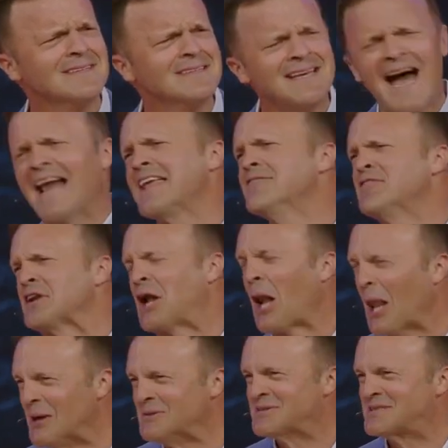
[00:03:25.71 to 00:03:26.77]
Not even
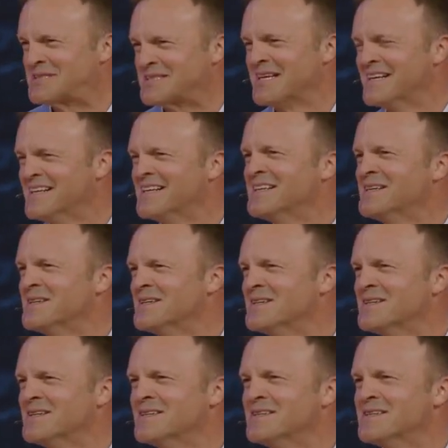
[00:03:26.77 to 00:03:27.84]
close
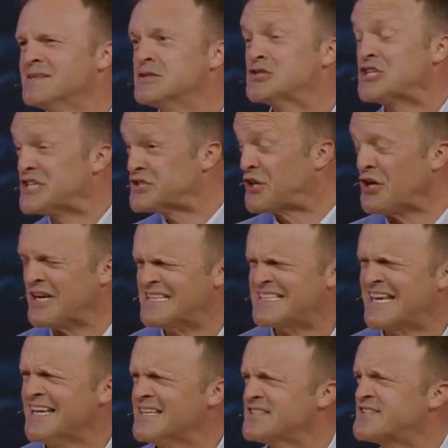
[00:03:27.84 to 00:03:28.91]
to as good as
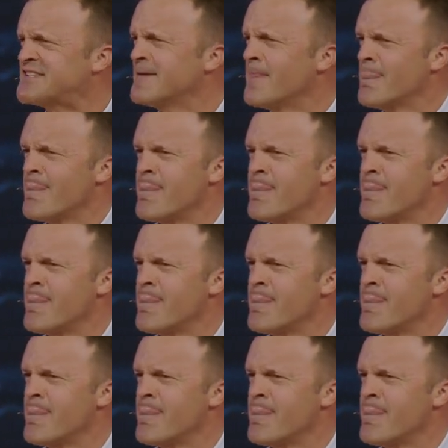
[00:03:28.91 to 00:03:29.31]
His.